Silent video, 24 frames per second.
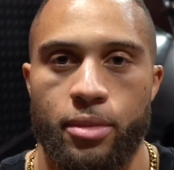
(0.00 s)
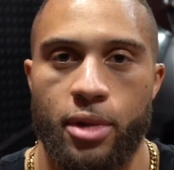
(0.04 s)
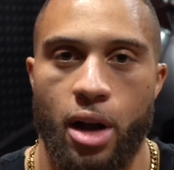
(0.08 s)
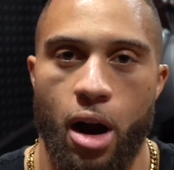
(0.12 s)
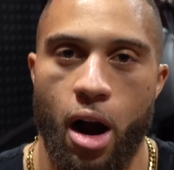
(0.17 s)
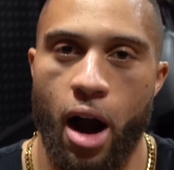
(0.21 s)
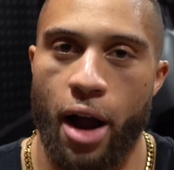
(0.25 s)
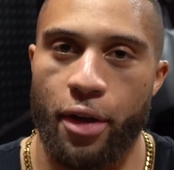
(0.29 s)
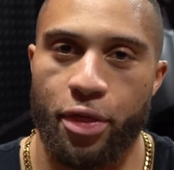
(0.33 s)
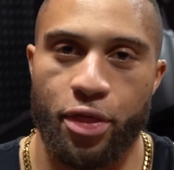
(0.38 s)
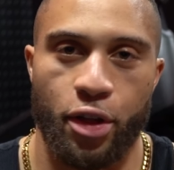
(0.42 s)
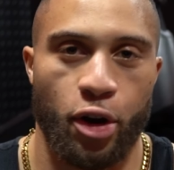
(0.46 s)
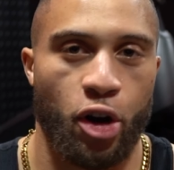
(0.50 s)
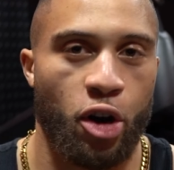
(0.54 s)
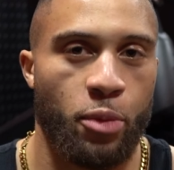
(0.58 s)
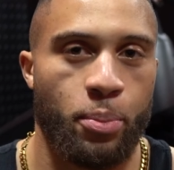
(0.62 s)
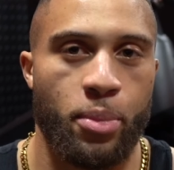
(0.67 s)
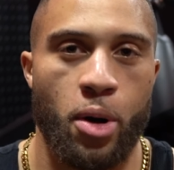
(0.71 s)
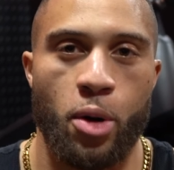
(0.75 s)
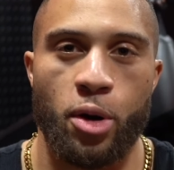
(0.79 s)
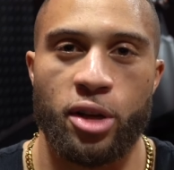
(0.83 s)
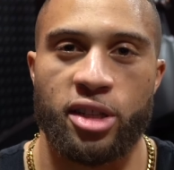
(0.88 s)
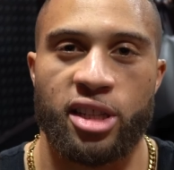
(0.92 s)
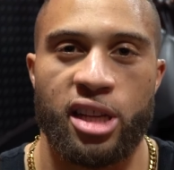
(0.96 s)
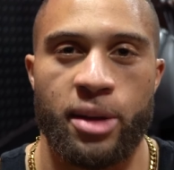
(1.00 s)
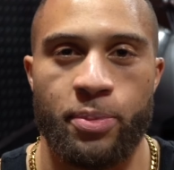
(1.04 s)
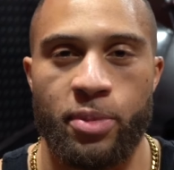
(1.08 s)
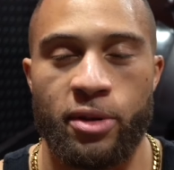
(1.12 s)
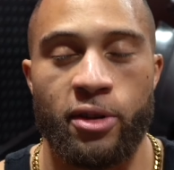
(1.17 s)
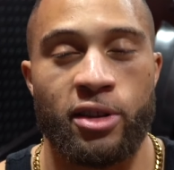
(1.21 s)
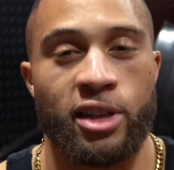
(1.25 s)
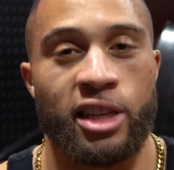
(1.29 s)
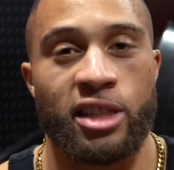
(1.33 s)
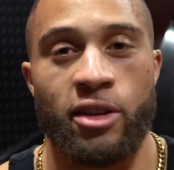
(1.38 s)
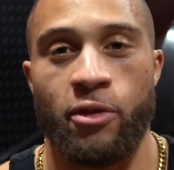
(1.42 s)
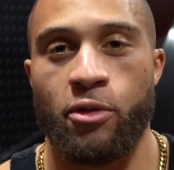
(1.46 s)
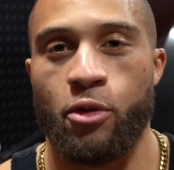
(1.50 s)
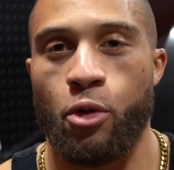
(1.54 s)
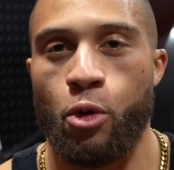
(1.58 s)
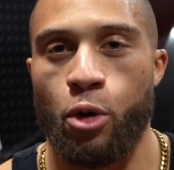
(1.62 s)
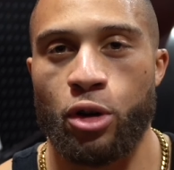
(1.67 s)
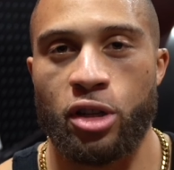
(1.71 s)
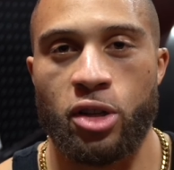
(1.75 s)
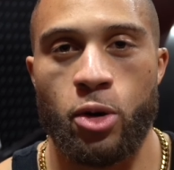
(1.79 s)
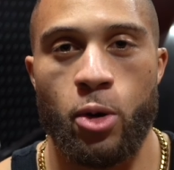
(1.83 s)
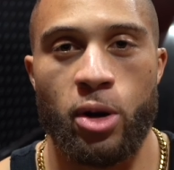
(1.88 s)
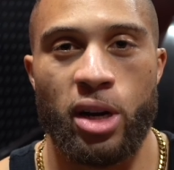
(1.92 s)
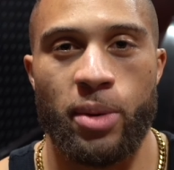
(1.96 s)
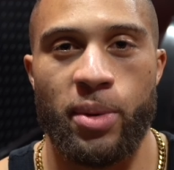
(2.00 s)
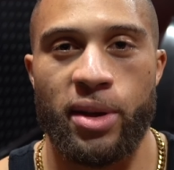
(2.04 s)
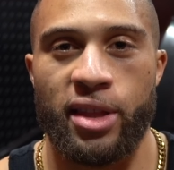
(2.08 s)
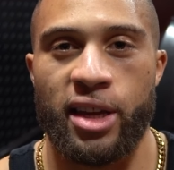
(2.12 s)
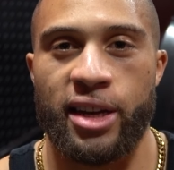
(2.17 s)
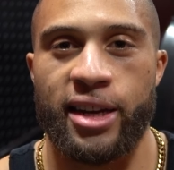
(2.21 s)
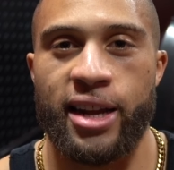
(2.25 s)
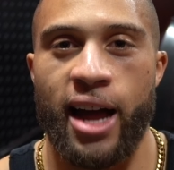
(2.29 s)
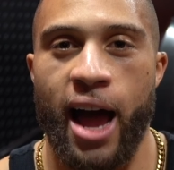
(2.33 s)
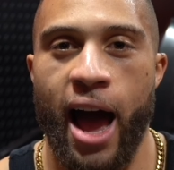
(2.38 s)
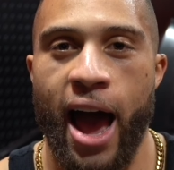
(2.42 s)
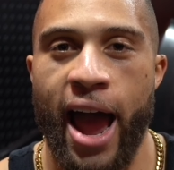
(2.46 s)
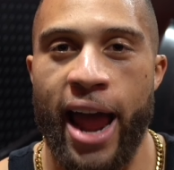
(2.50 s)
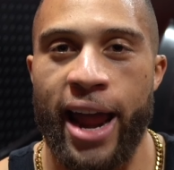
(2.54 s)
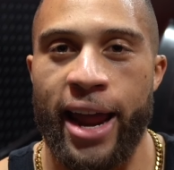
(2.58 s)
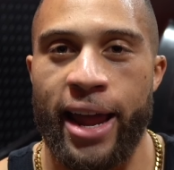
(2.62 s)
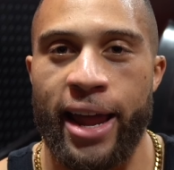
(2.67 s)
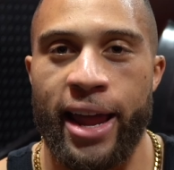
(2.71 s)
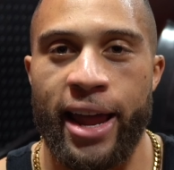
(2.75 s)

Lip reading: All right, third bonus tip is of course going to be the diet.